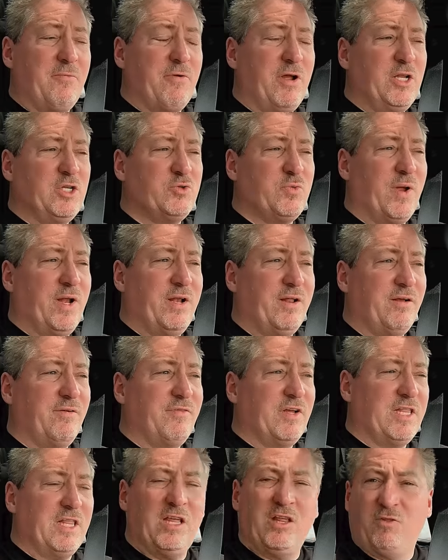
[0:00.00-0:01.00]
range rating of,
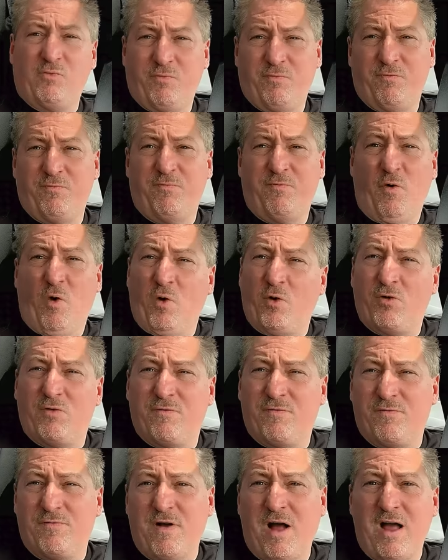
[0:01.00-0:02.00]
I think,
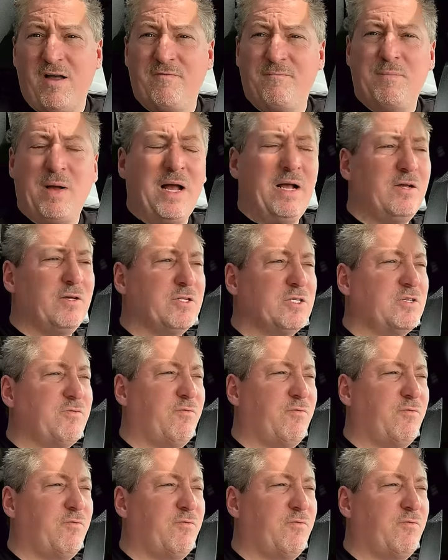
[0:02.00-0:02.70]
405 miles,